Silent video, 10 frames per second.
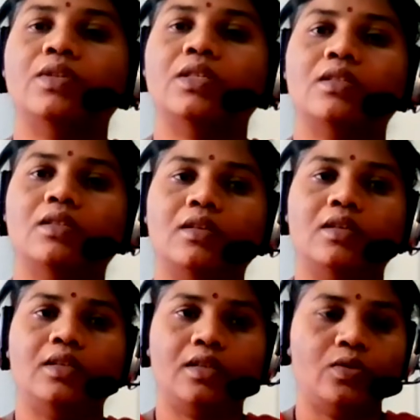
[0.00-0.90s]
was
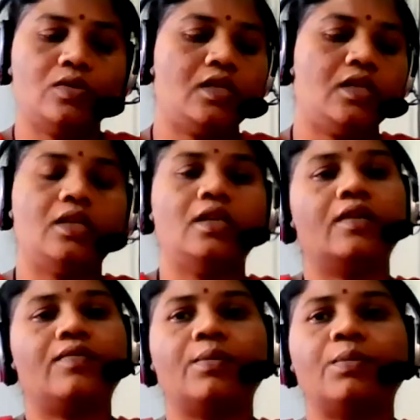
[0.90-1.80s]
introduced in India
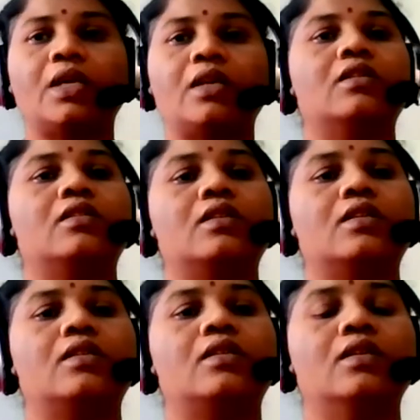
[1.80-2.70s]
from
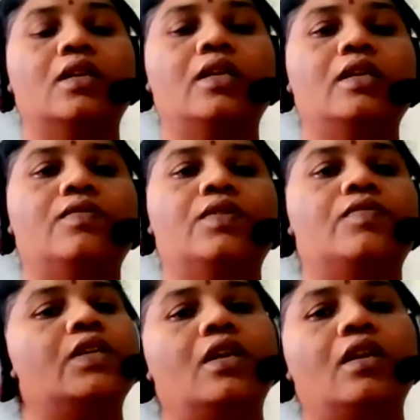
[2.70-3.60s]

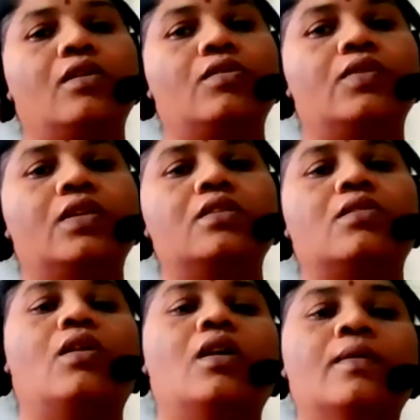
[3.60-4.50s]
1959 onwards,
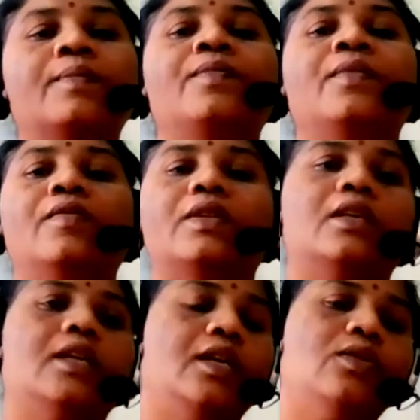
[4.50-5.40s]
or when the
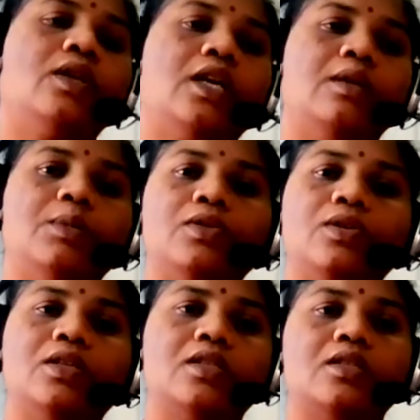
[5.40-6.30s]
radio came into
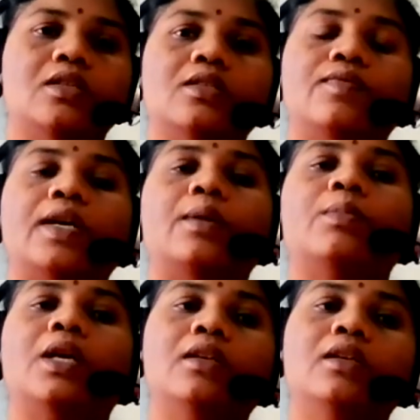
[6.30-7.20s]
existence from
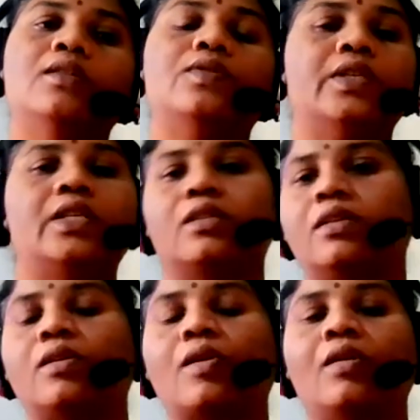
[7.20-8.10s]

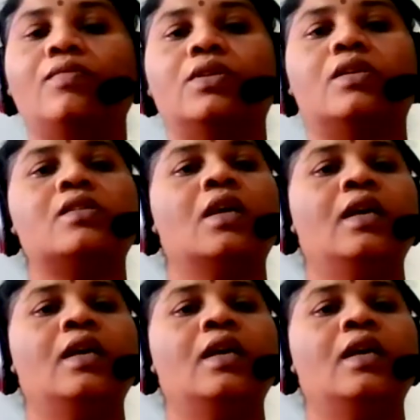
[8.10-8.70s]
1923 onwards,